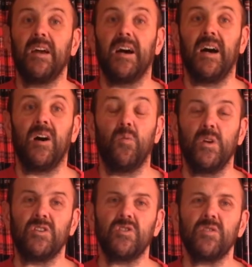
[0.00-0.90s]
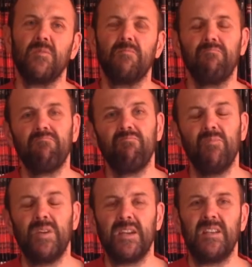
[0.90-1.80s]
uh, which
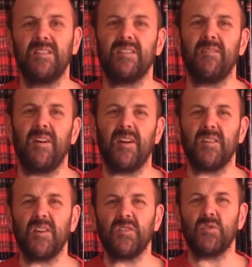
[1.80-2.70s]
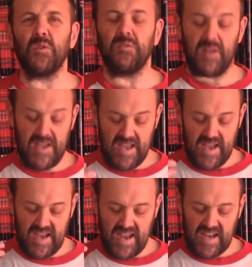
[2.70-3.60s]
means a, a sort of
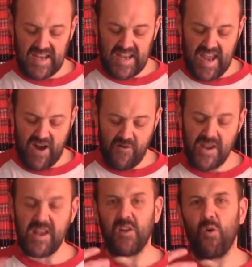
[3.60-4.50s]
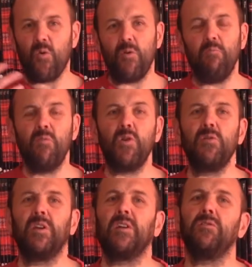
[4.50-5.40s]
a, a, carrying or
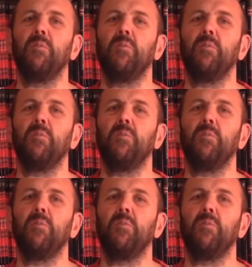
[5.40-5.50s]
removing of